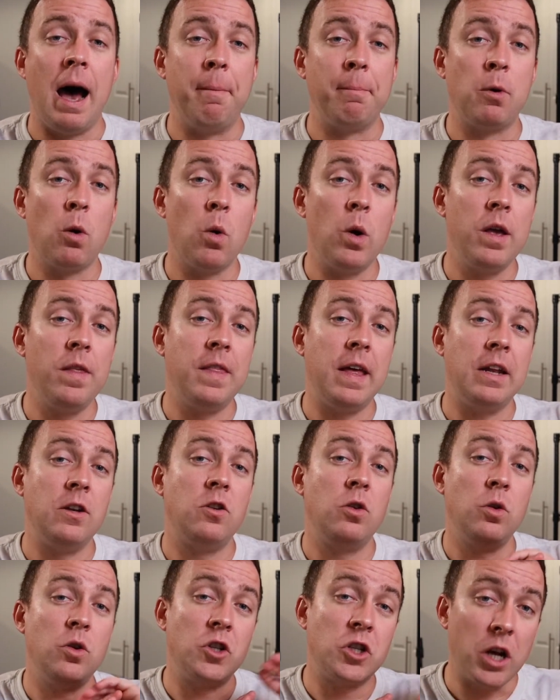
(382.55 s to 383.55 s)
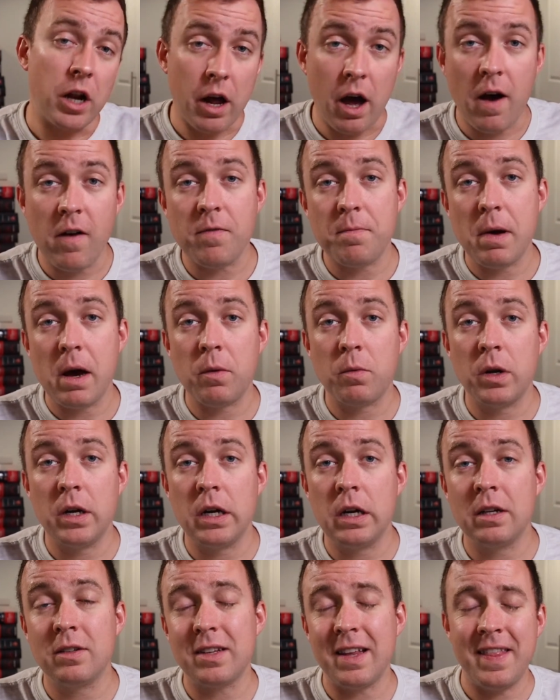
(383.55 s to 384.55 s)
I'm going then to shut off my
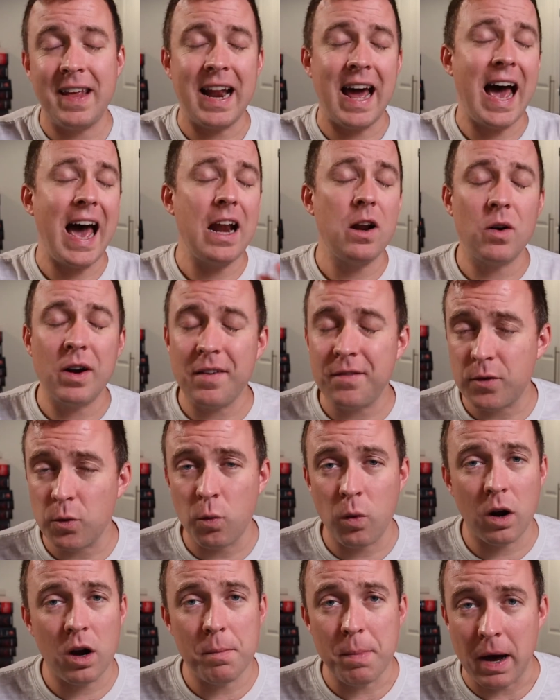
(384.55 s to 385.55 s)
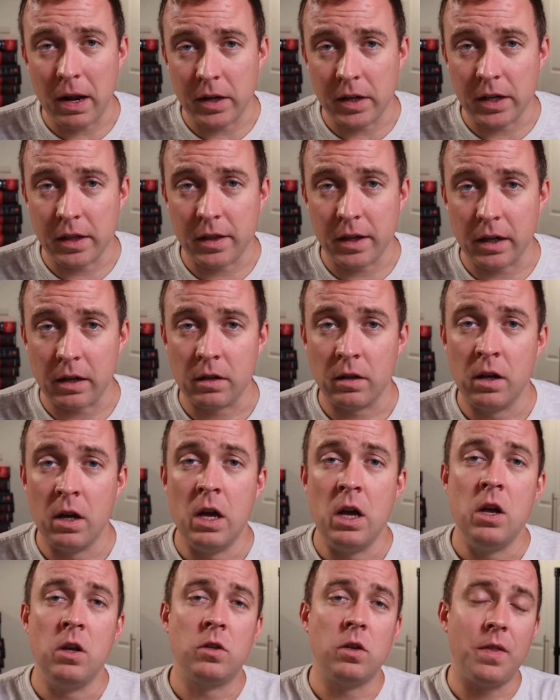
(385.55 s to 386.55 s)
rigs, and then I don't have to worry about anything.
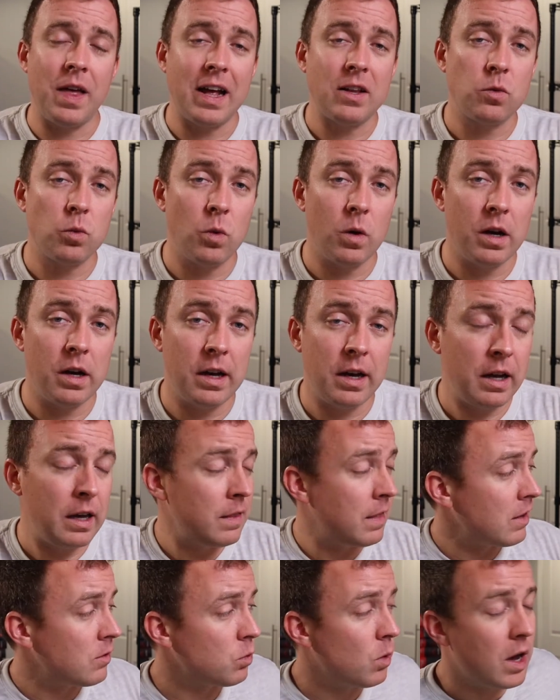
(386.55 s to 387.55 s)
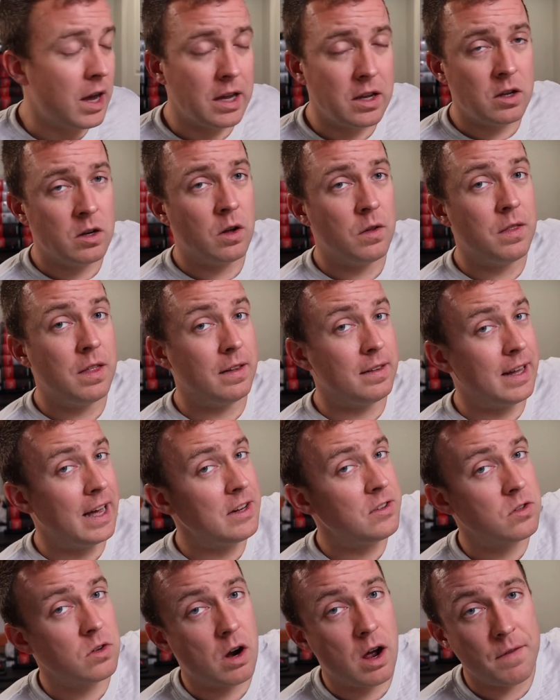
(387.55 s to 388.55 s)
So that's why, that's why you know, the
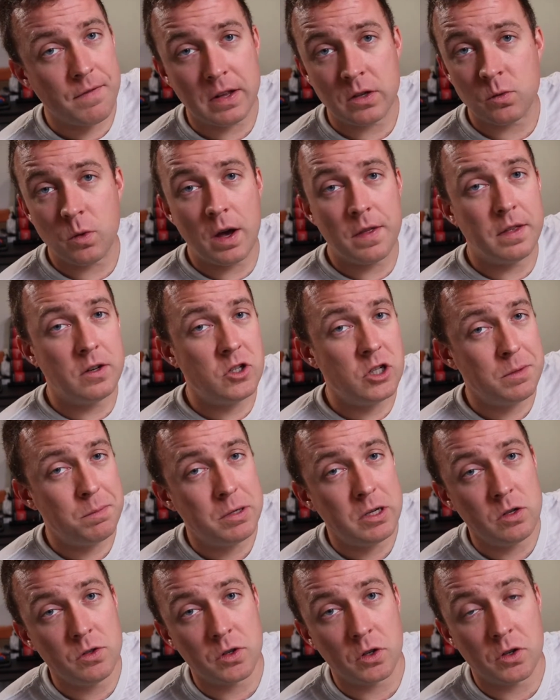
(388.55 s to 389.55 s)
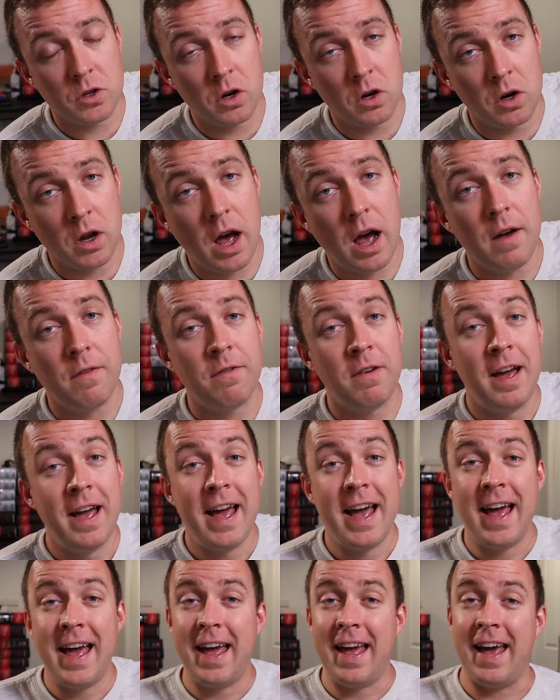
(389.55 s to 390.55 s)
lights are off, that's why the G P Us are turned
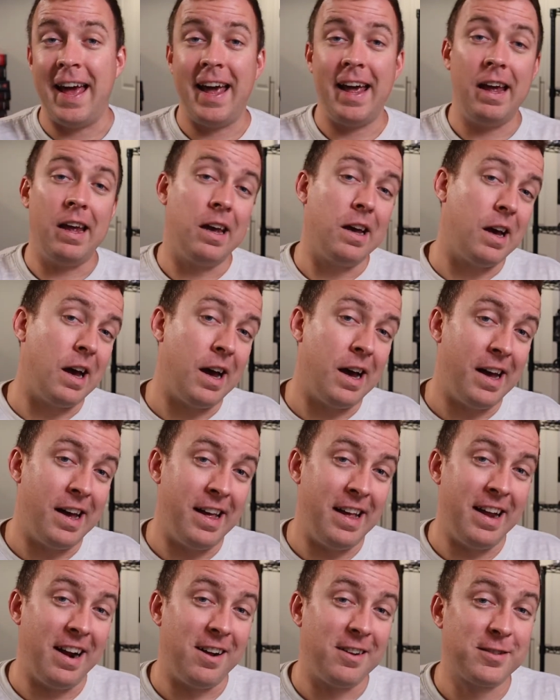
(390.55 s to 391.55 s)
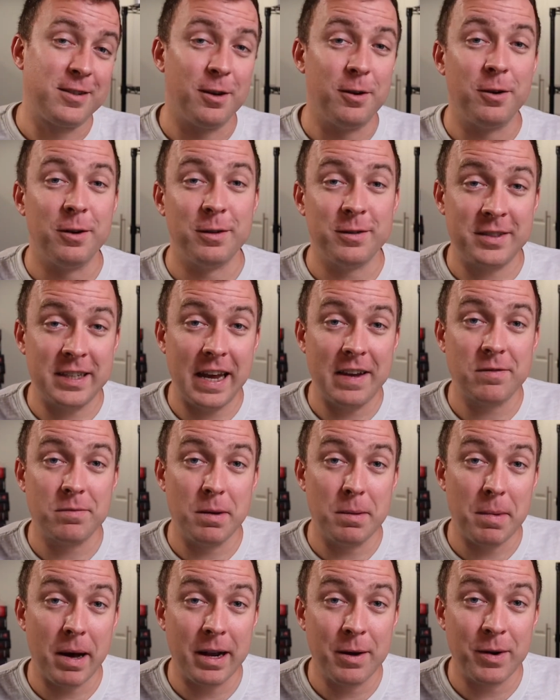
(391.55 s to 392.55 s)
off. Hey, it also
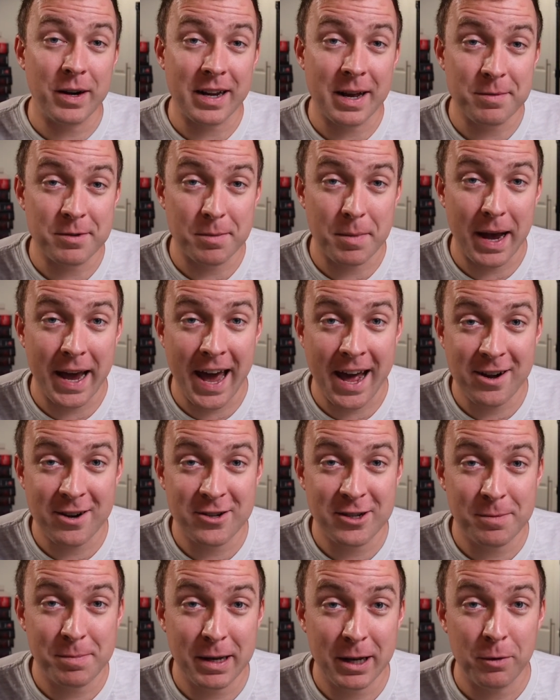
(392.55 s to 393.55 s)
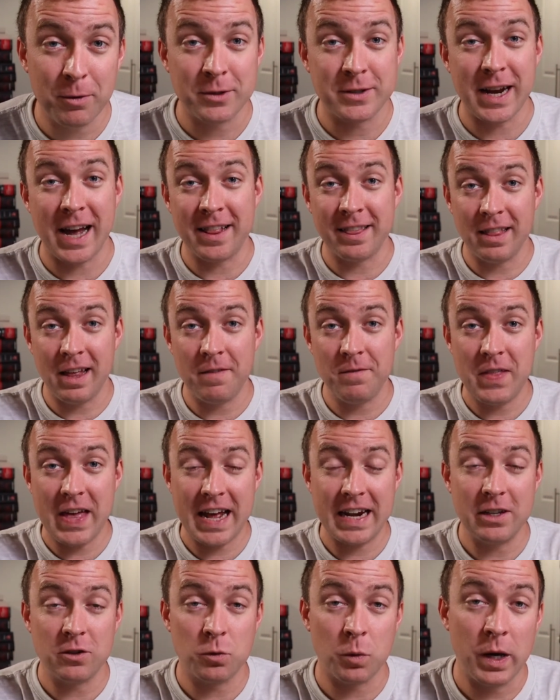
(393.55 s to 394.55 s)
saves me money when it comes to my energy bill, which I love
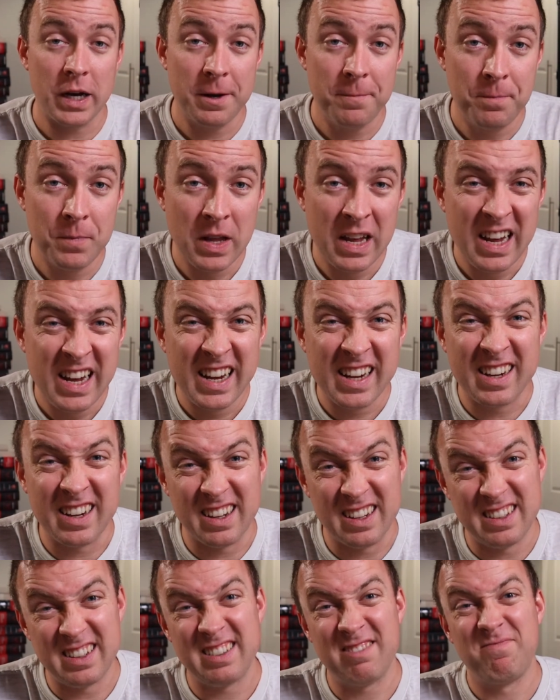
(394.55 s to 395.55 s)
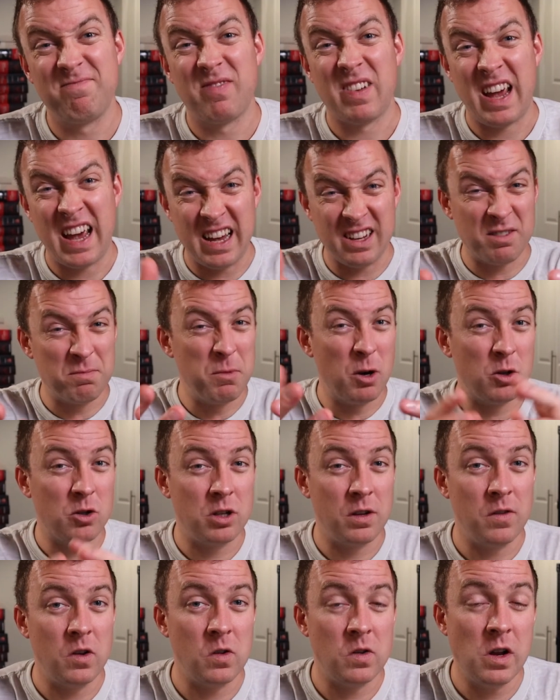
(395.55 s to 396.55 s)
that as well, because as
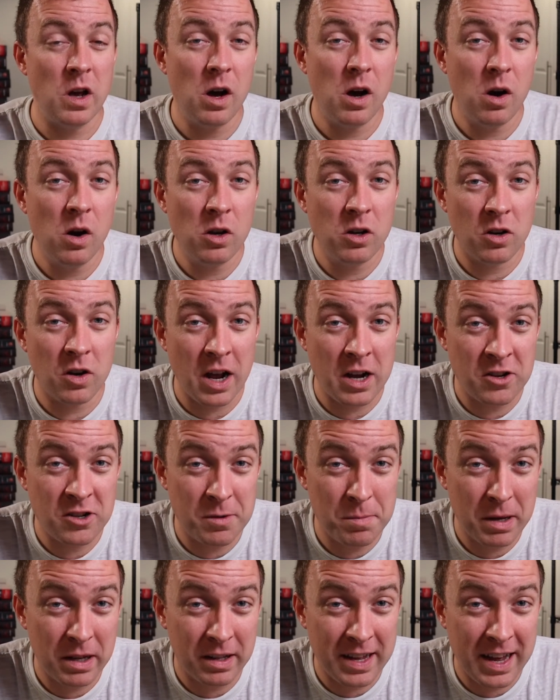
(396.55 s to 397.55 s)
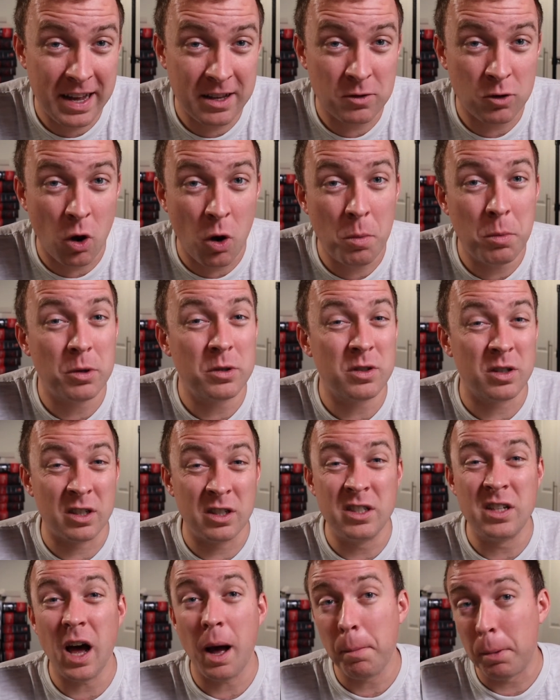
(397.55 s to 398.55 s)
most of you know, your energy bill has
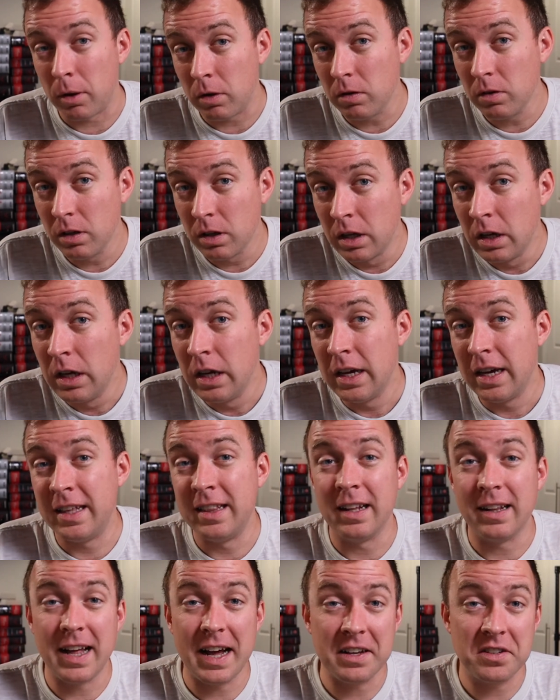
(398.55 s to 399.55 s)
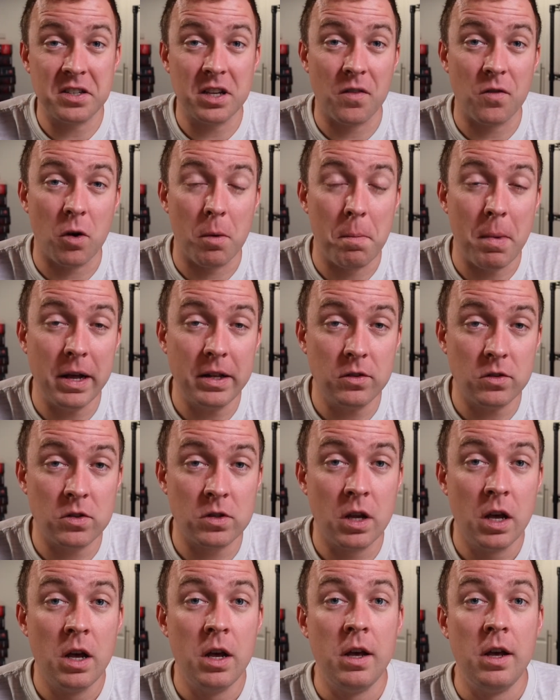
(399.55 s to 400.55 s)
almost doubled in the last several
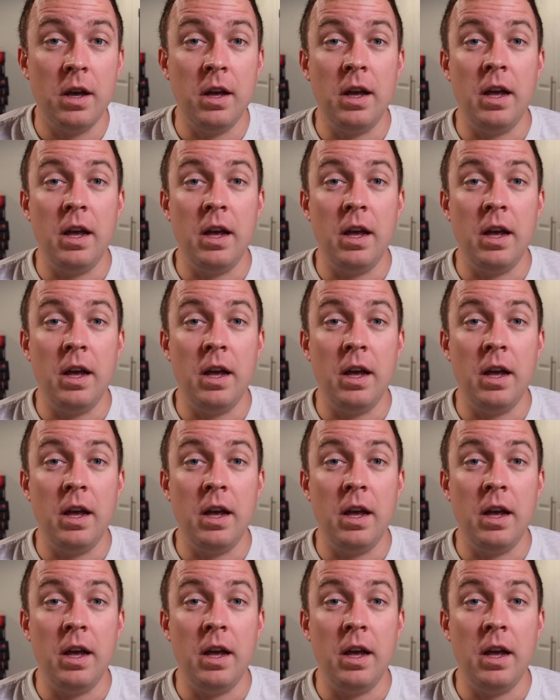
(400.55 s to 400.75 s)
months.